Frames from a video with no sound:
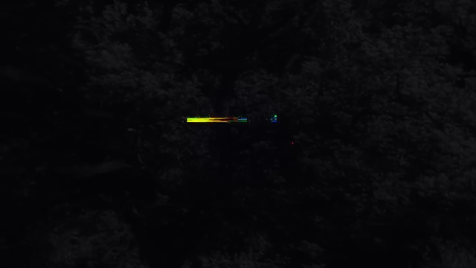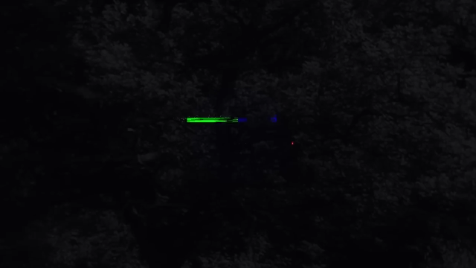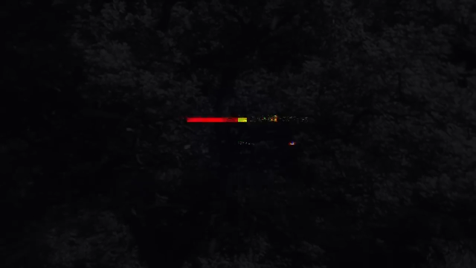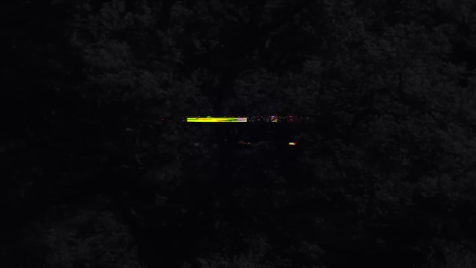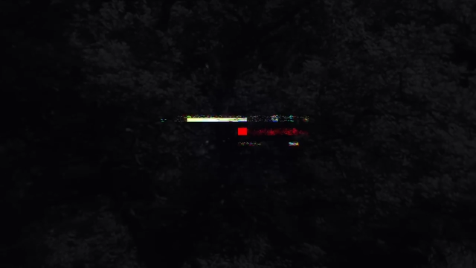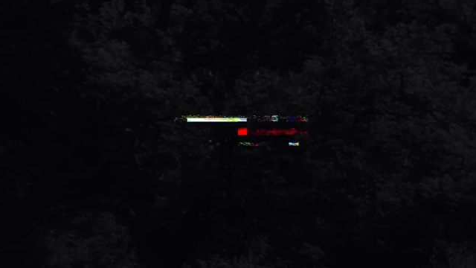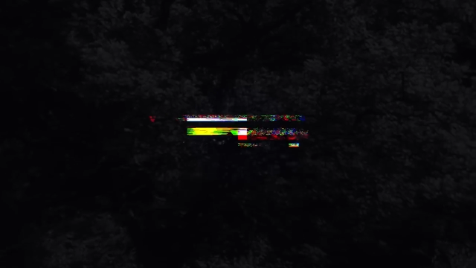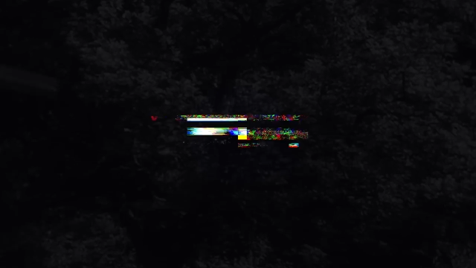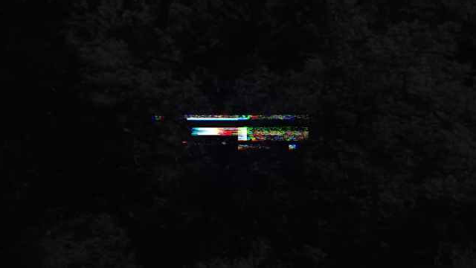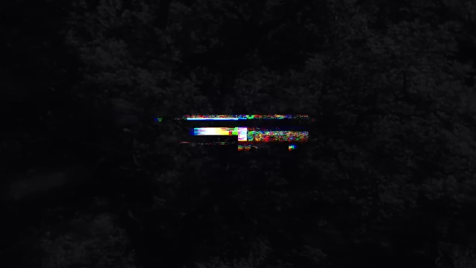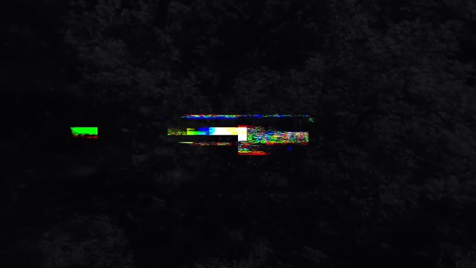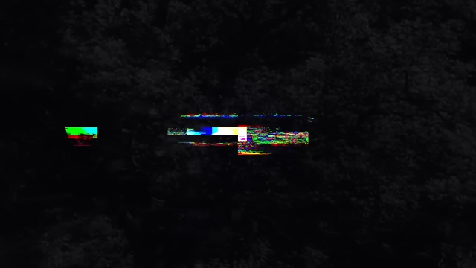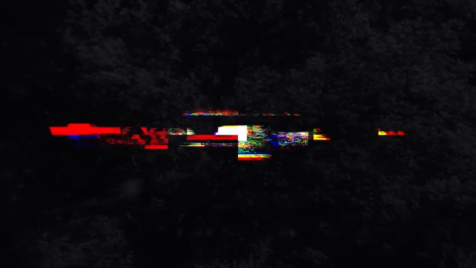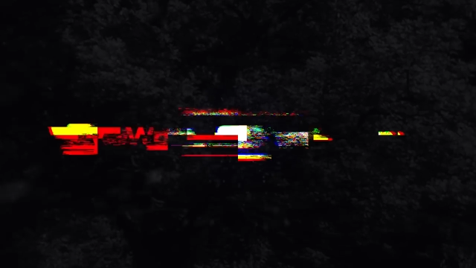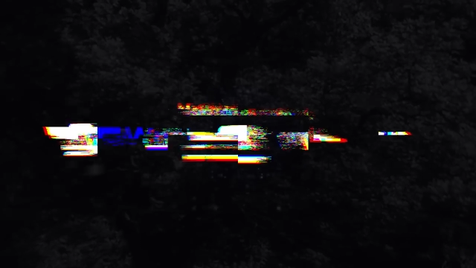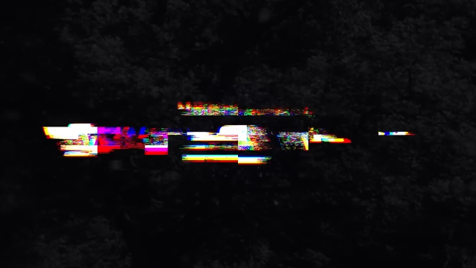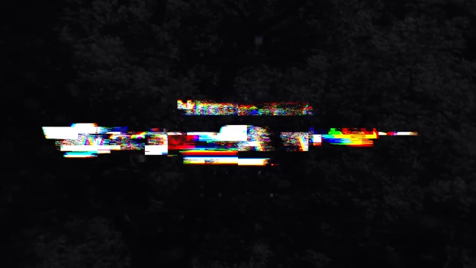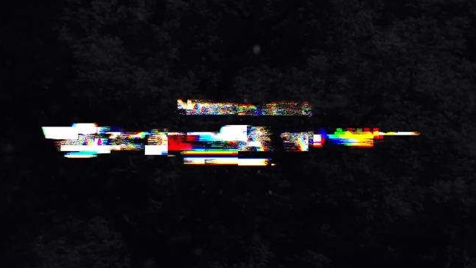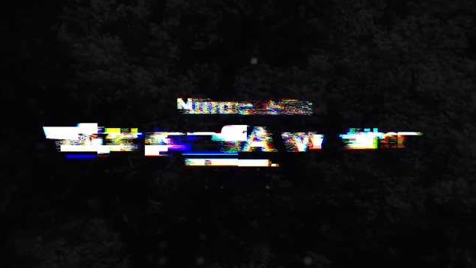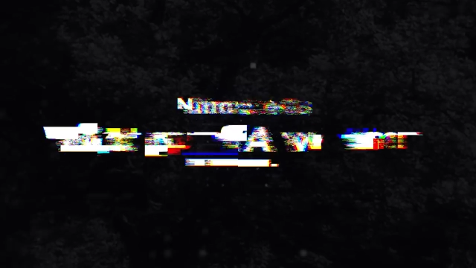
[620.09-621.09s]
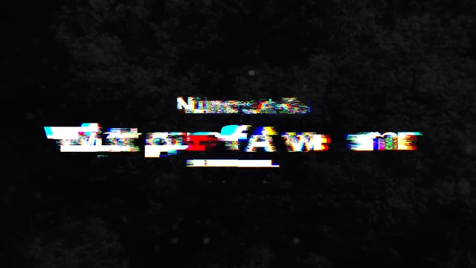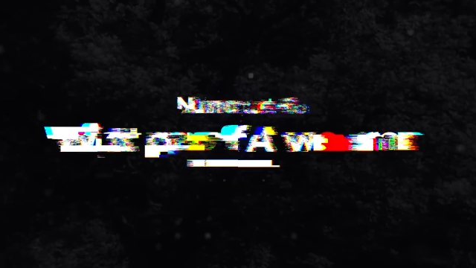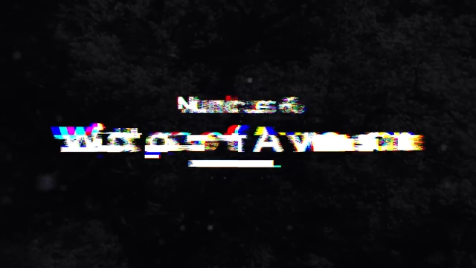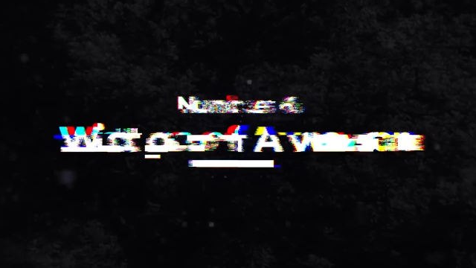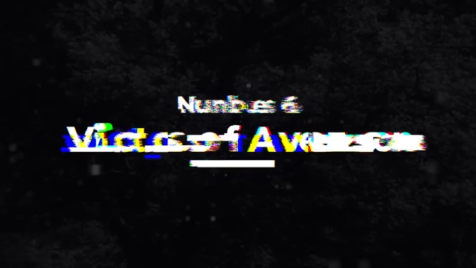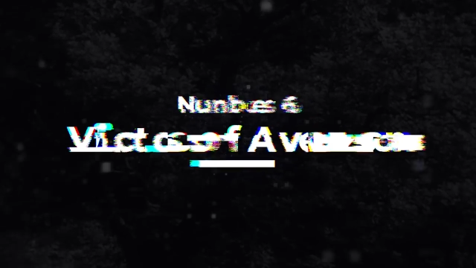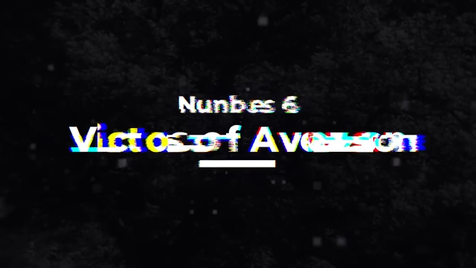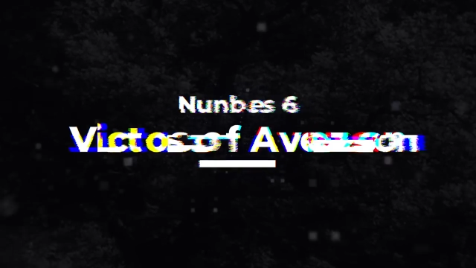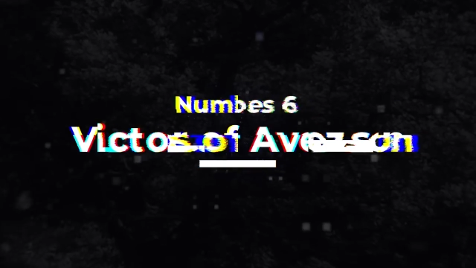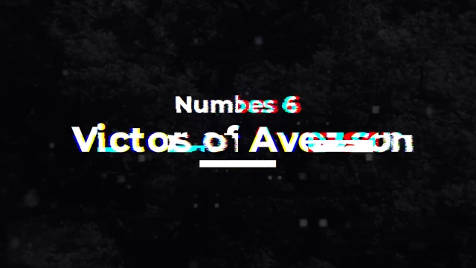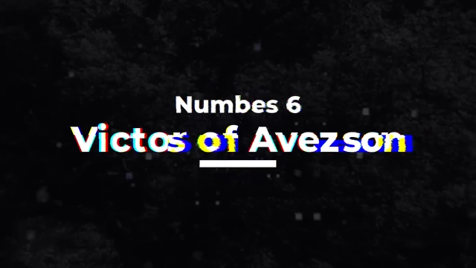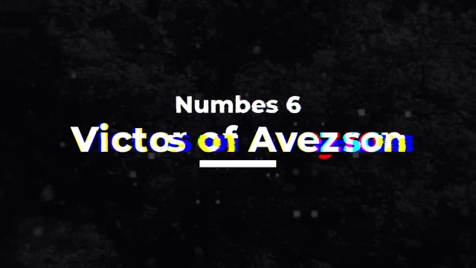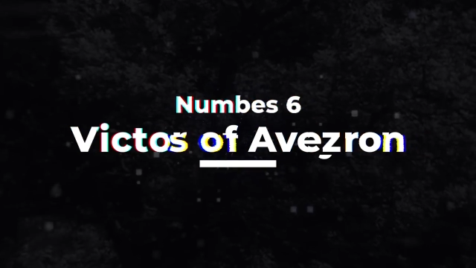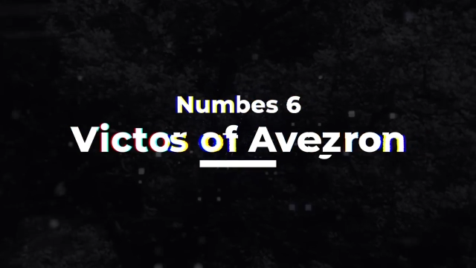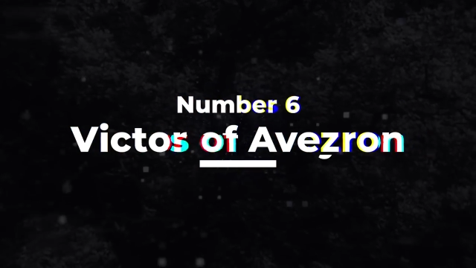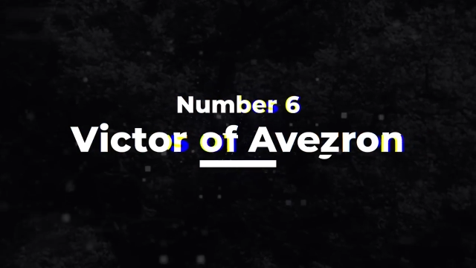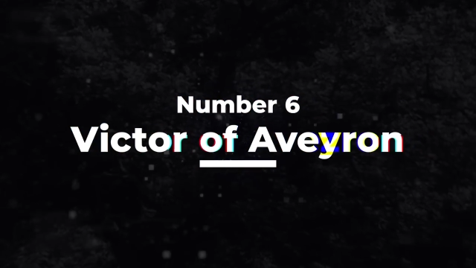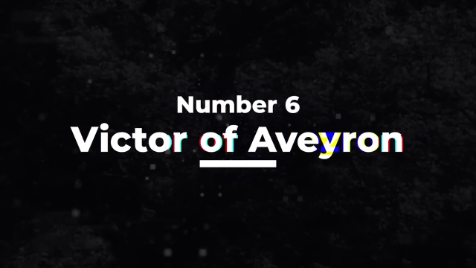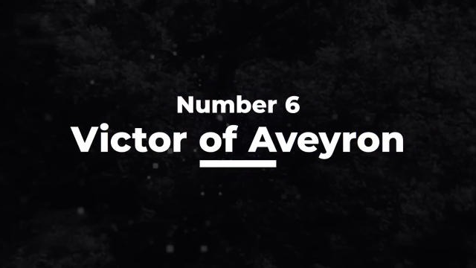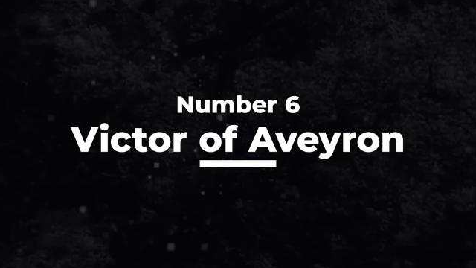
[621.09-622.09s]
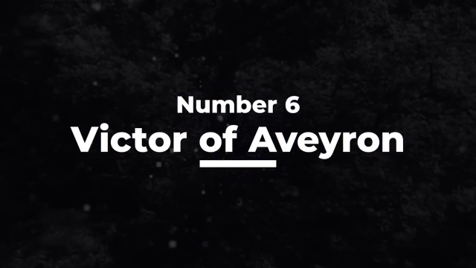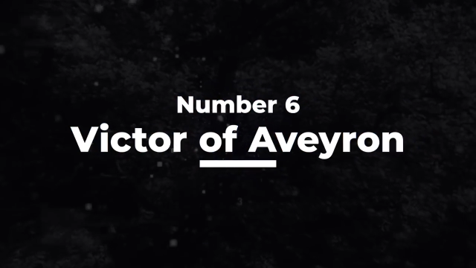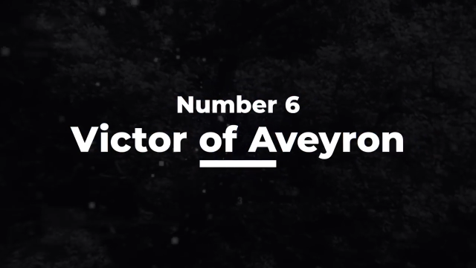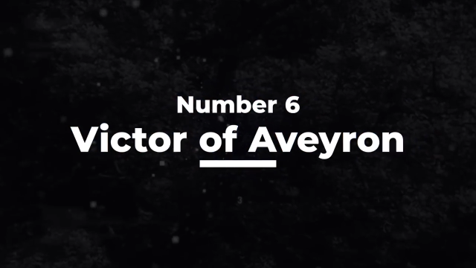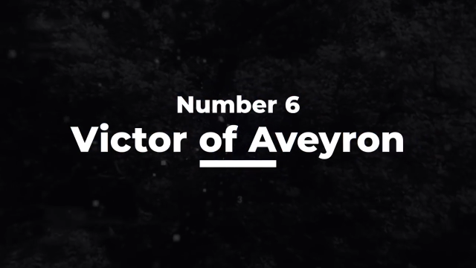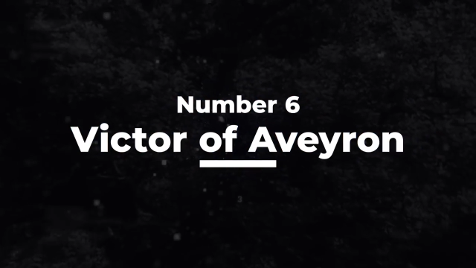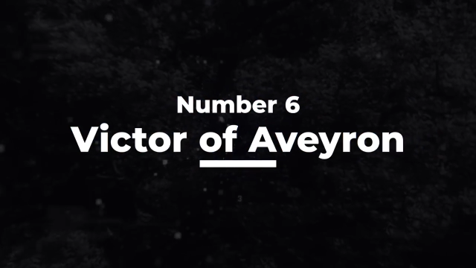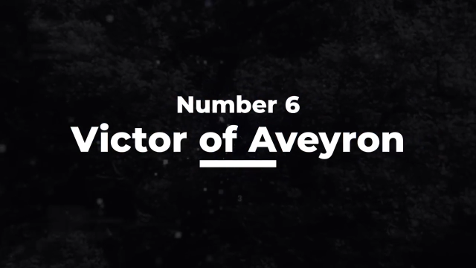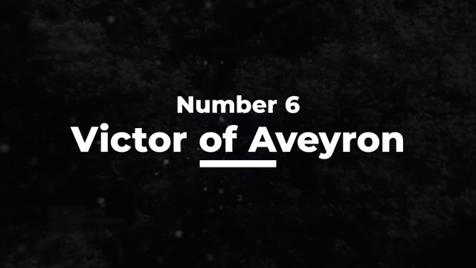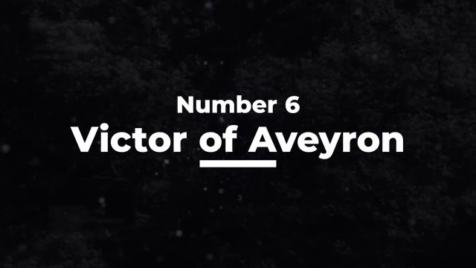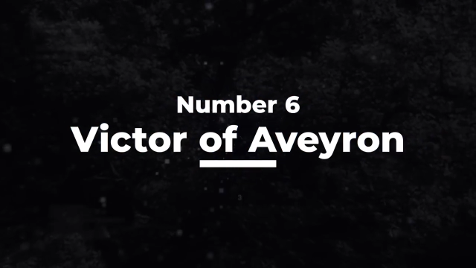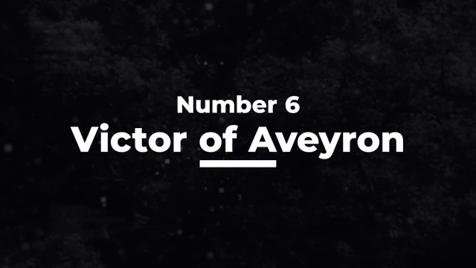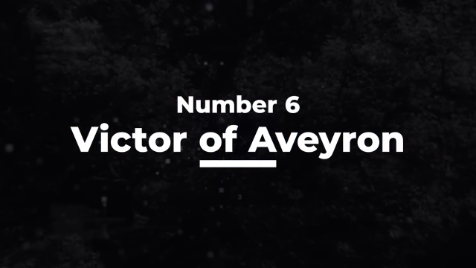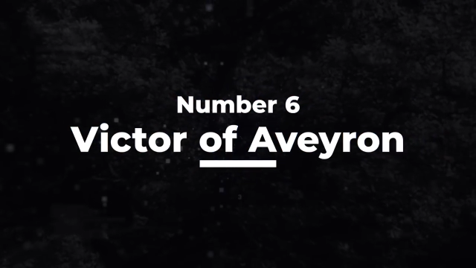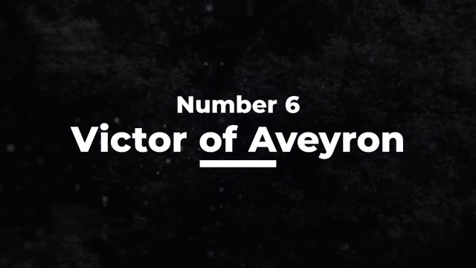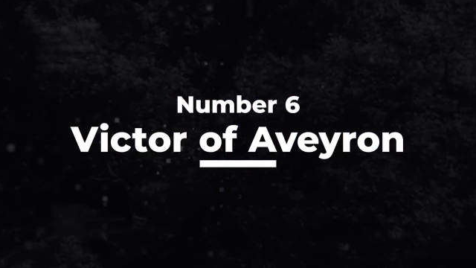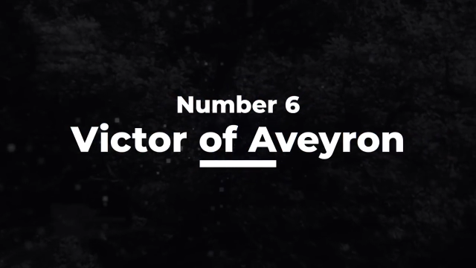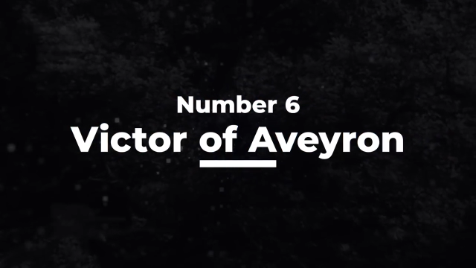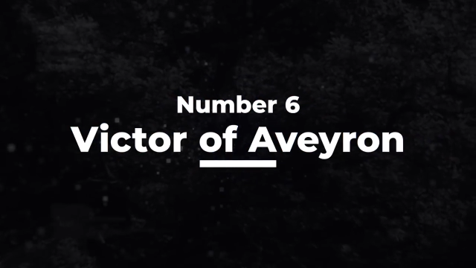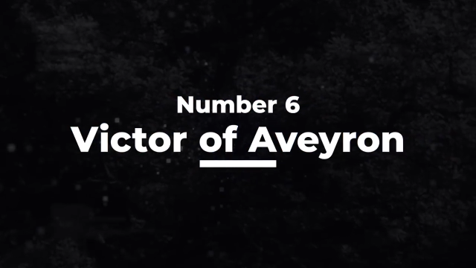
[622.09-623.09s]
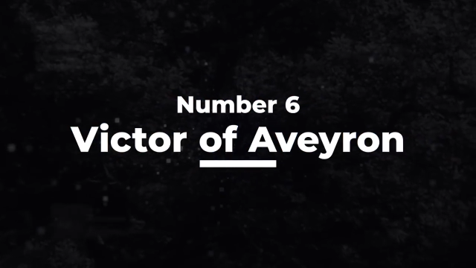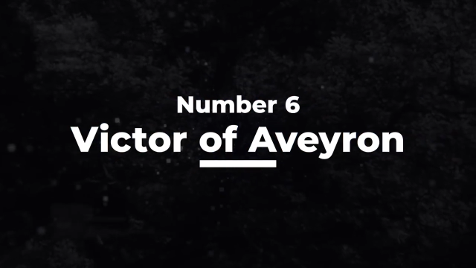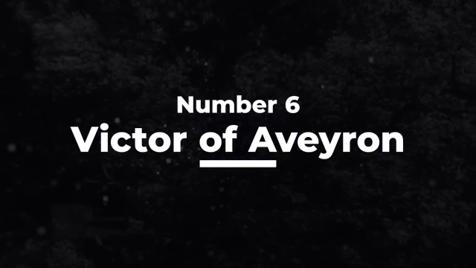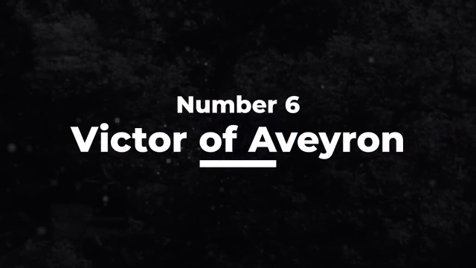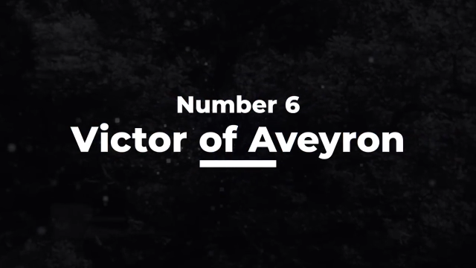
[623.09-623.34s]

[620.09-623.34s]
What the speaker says: (no speaker visible)